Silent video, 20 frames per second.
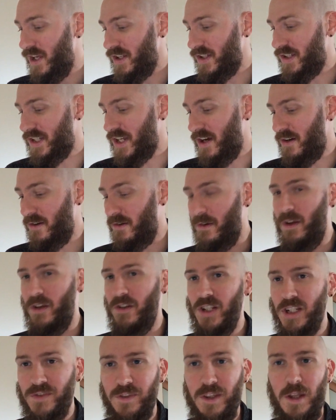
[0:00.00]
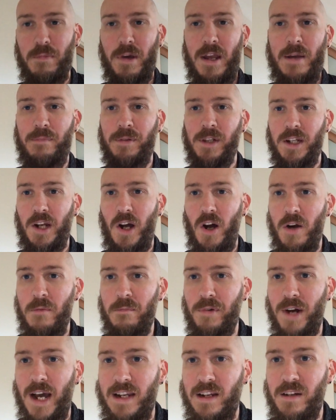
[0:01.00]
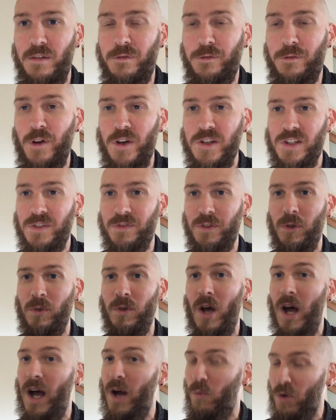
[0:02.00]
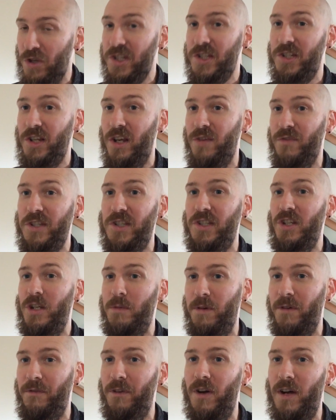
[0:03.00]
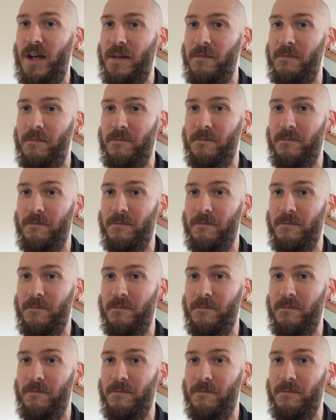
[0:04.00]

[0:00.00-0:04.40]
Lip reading: So, just for the people at home, Bradon, first of all, what service do you provide?